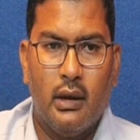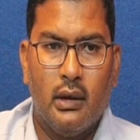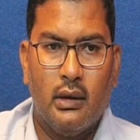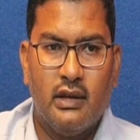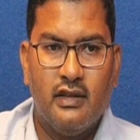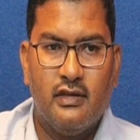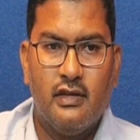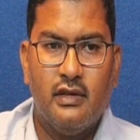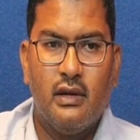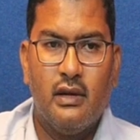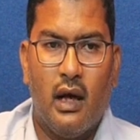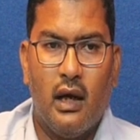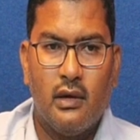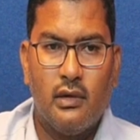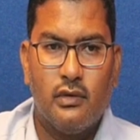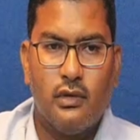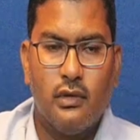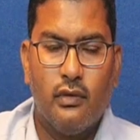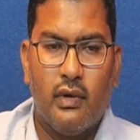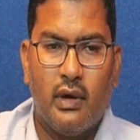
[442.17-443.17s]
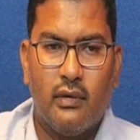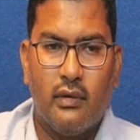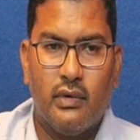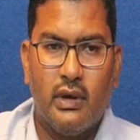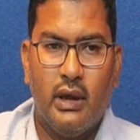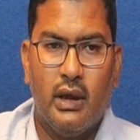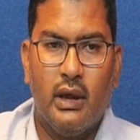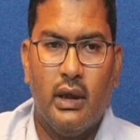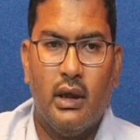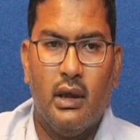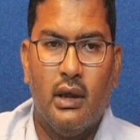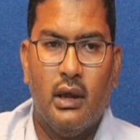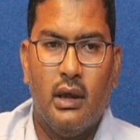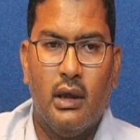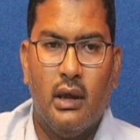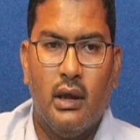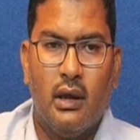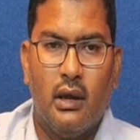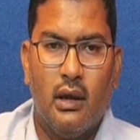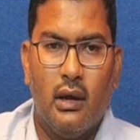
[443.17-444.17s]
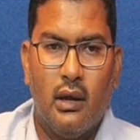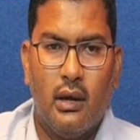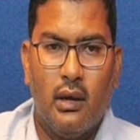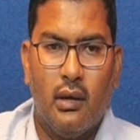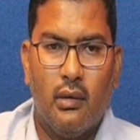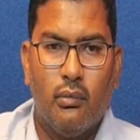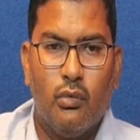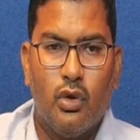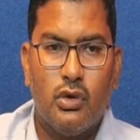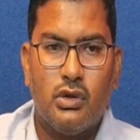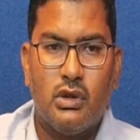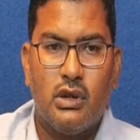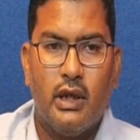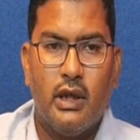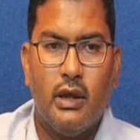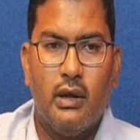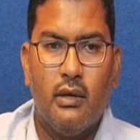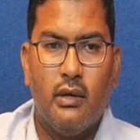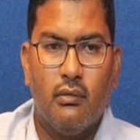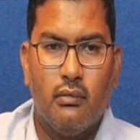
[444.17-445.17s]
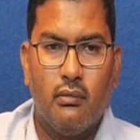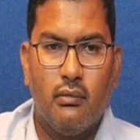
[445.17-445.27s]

this is also one of the mostly